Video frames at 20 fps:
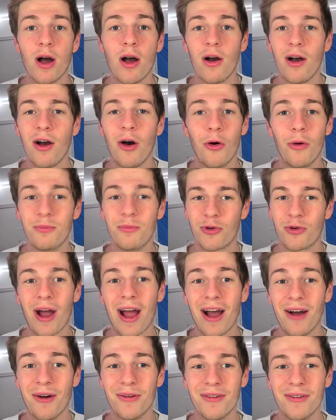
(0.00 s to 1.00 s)
home
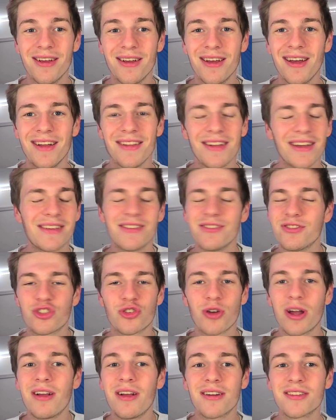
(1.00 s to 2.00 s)
crowd. Like,
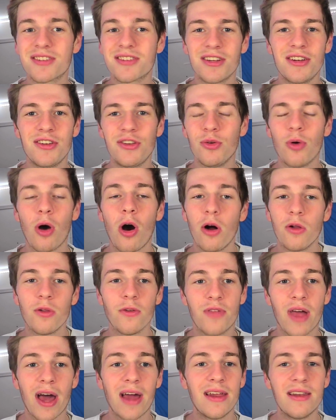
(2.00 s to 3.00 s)
Trae Young's going to do all of
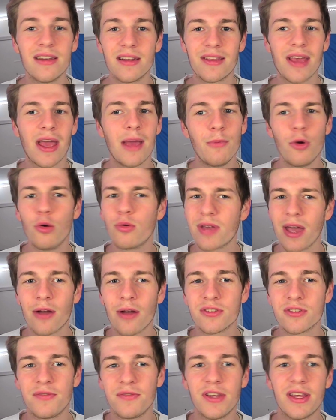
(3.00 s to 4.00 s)
that in the game. Who
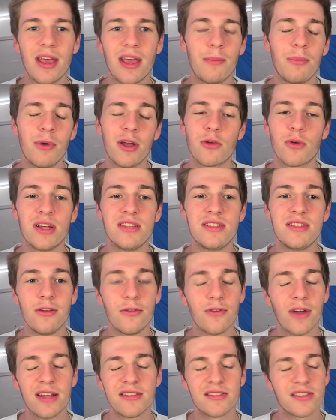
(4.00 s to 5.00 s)
cares if he can't play great
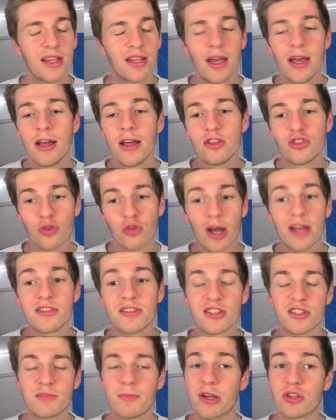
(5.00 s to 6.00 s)
defense? Trae
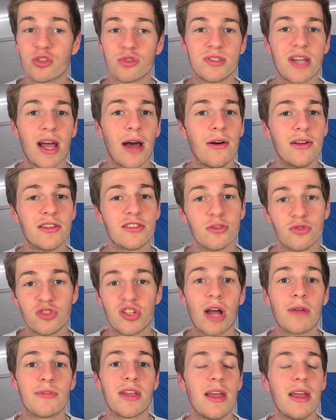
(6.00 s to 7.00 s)
is a special talent, so
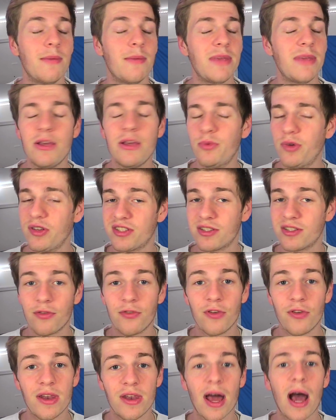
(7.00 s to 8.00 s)
shout to him. He was
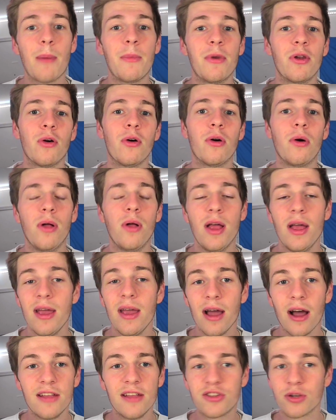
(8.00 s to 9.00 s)
phenomenal.
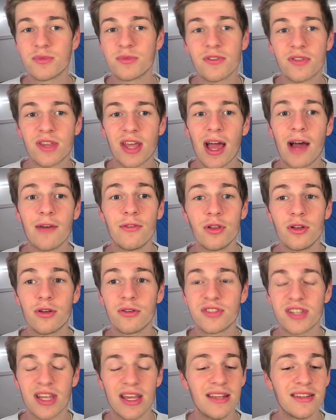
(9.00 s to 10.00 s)
In terms of the
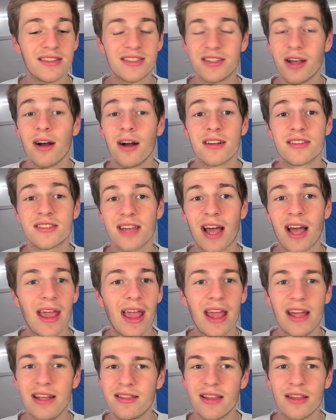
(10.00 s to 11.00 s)
Cavaliers, it sucks. I
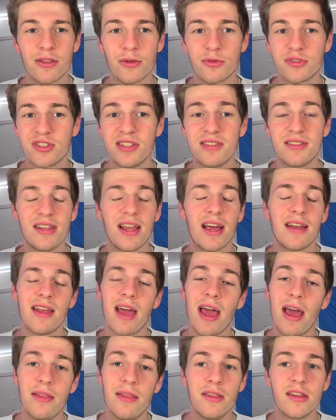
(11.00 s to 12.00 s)
hate that their season had
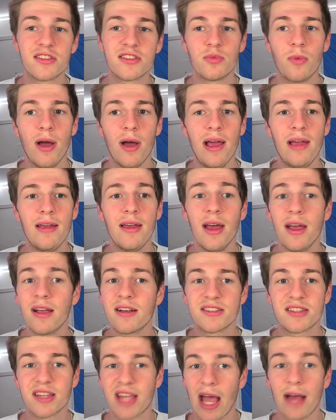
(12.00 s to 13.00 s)
to end this way
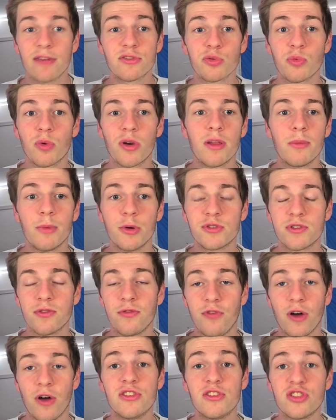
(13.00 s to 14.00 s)
because the Cavs were one of the most fun